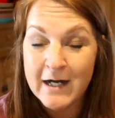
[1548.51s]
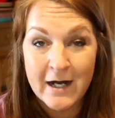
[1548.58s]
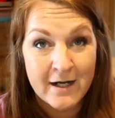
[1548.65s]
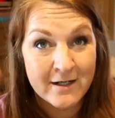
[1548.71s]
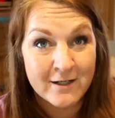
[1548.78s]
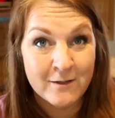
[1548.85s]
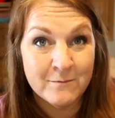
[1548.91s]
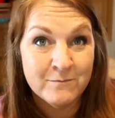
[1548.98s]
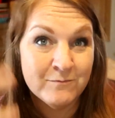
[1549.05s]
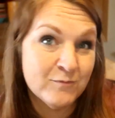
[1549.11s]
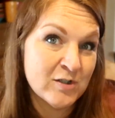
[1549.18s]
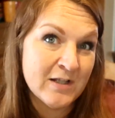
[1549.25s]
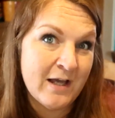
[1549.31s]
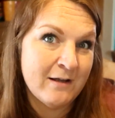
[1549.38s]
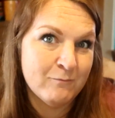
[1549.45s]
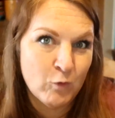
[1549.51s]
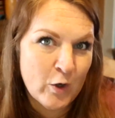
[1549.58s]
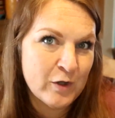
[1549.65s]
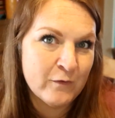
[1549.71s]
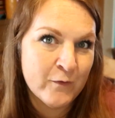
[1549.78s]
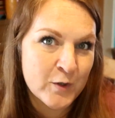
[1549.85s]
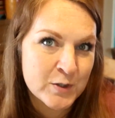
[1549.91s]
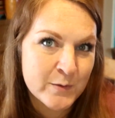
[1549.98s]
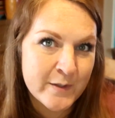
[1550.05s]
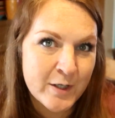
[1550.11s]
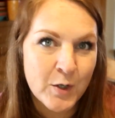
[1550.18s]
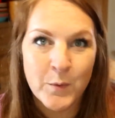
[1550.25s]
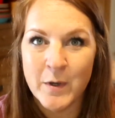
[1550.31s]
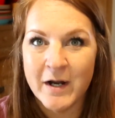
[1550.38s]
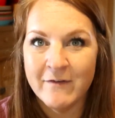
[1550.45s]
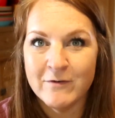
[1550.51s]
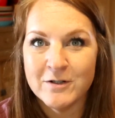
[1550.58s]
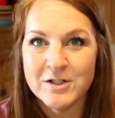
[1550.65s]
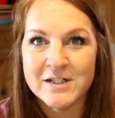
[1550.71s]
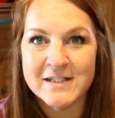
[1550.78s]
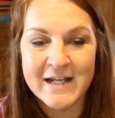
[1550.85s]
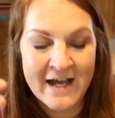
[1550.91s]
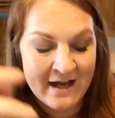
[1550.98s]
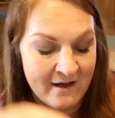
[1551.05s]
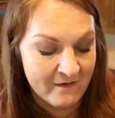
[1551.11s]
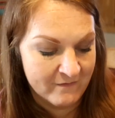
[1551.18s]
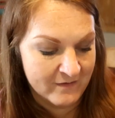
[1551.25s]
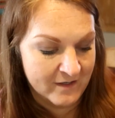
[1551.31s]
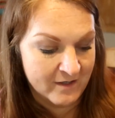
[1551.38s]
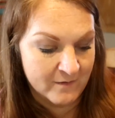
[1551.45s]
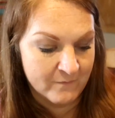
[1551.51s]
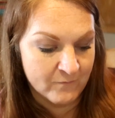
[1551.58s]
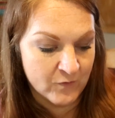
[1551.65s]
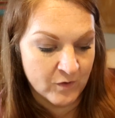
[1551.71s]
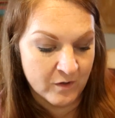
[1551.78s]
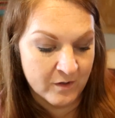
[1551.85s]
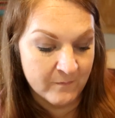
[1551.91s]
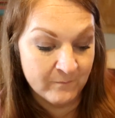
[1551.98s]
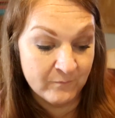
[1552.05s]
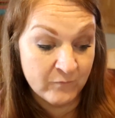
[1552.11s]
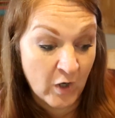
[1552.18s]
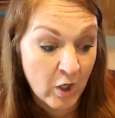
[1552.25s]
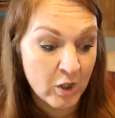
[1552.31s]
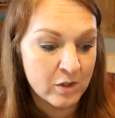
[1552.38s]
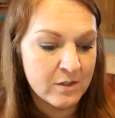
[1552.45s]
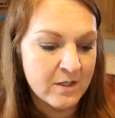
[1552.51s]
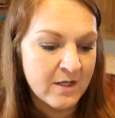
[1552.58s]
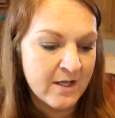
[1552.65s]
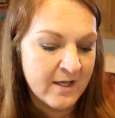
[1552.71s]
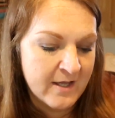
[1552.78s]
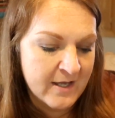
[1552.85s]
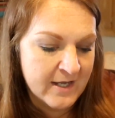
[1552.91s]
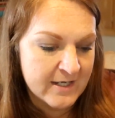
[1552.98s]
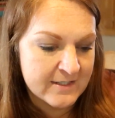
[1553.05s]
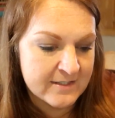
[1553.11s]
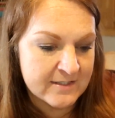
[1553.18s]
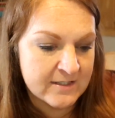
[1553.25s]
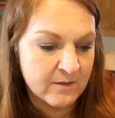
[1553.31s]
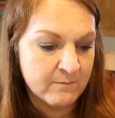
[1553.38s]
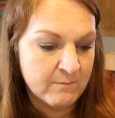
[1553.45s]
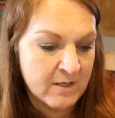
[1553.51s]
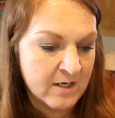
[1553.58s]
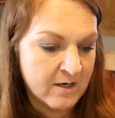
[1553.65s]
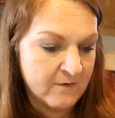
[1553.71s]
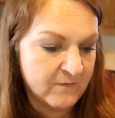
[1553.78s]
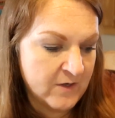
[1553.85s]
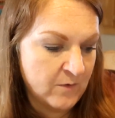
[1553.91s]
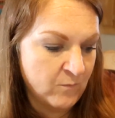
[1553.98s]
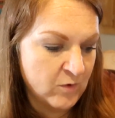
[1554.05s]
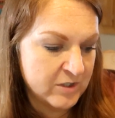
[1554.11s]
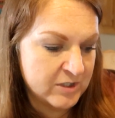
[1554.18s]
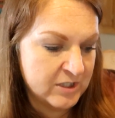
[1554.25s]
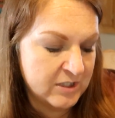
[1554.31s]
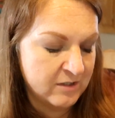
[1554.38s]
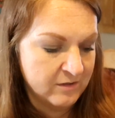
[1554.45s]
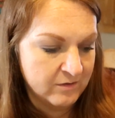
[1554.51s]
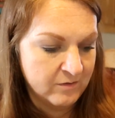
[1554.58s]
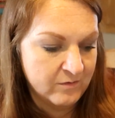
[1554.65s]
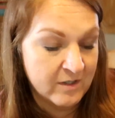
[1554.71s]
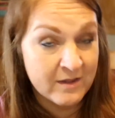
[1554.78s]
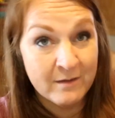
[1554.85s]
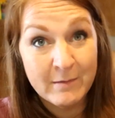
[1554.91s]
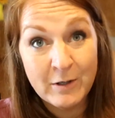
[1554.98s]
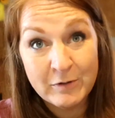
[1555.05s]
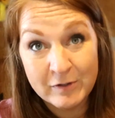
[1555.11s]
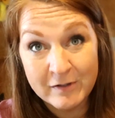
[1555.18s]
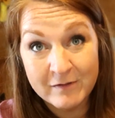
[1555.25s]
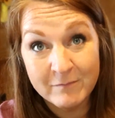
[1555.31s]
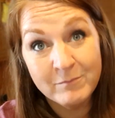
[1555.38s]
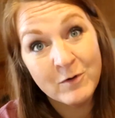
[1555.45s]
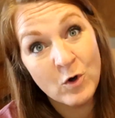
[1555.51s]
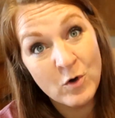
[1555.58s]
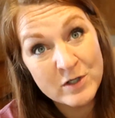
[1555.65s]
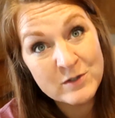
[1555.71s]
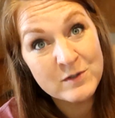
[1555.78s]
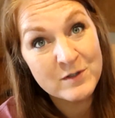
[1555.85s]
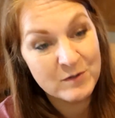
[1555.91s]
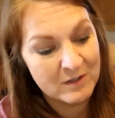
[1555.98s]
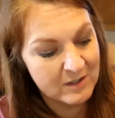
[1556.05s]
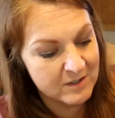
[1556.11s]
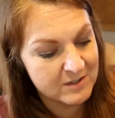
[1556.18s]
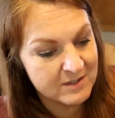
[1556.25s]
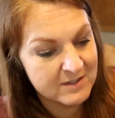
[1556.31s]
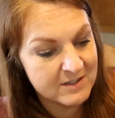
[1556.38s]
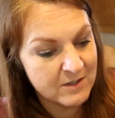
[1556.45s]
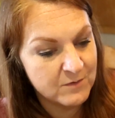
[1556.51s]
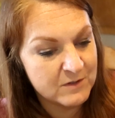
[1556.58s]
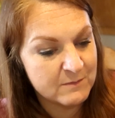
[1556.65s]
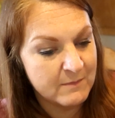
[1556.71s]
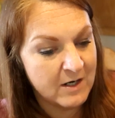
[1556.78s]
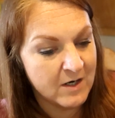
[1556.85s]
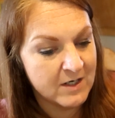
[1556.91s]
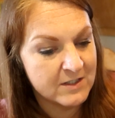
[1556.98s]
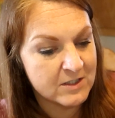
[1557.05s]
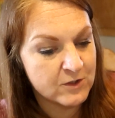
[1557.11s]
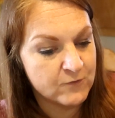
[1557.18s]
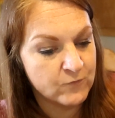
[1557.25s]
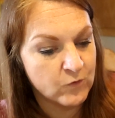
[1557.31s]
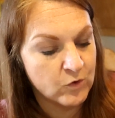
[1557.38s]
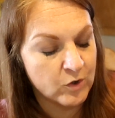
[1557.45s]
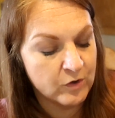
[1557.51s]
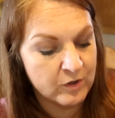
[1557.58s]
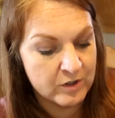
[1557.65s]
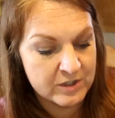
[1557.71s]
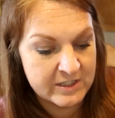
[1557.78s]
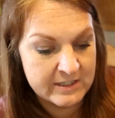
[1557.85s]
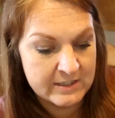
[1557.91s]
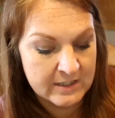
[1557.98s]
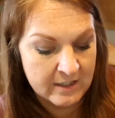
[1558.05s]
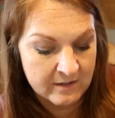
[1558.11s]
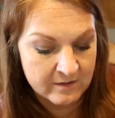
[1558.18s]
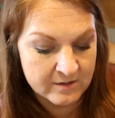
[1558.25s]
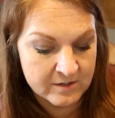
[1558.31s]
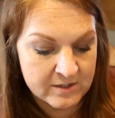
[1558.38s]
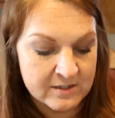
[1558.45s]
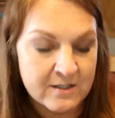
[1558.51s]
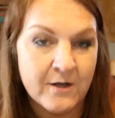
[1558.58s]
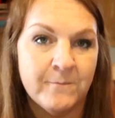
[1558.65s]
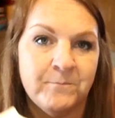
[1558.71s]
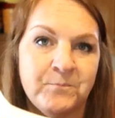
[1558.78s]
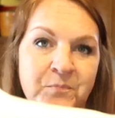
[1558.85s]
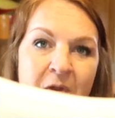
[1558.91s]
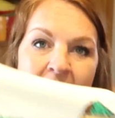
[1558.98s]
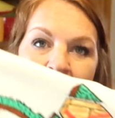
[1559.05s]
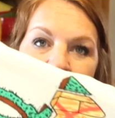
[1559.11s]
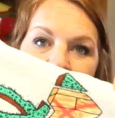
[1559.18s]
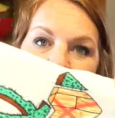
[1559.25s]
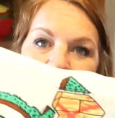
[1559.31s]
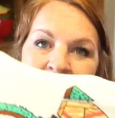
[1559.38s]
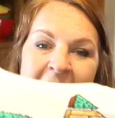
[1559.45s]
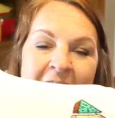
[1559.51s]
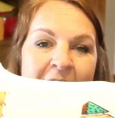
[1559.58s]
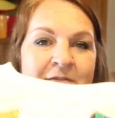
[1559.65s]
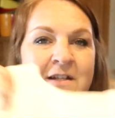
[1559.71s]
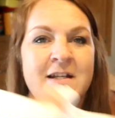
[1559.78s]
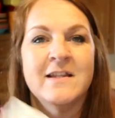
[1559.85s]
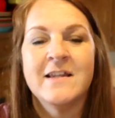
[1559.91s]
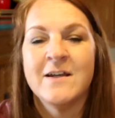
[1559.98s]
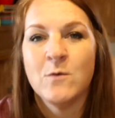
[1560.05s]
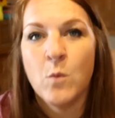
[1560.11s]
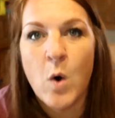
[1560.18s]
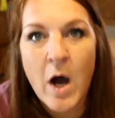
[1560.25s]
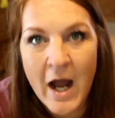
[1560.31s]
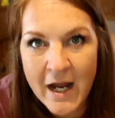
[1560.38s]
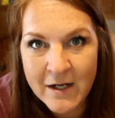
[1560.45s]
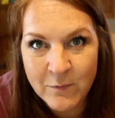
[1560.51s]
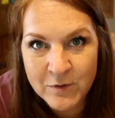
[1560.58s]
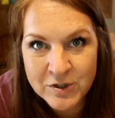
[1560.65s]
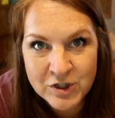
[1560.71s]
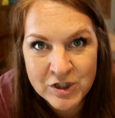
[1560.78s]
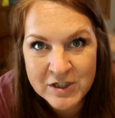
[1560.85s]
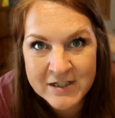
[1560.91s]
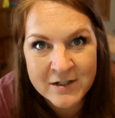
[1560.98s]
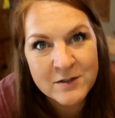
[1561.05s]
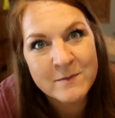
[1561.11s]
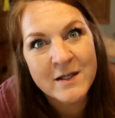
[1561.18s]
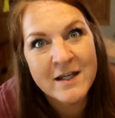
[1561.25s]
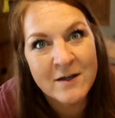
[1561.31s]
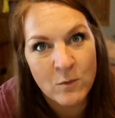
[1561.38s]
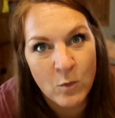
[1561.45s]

um, to like wear the first week or whatever just to have um, for fall. And so Merritt found one too and both of McCoy's was on clearance and so was Merritt's for $13. So he loves anything white, which just kills me. He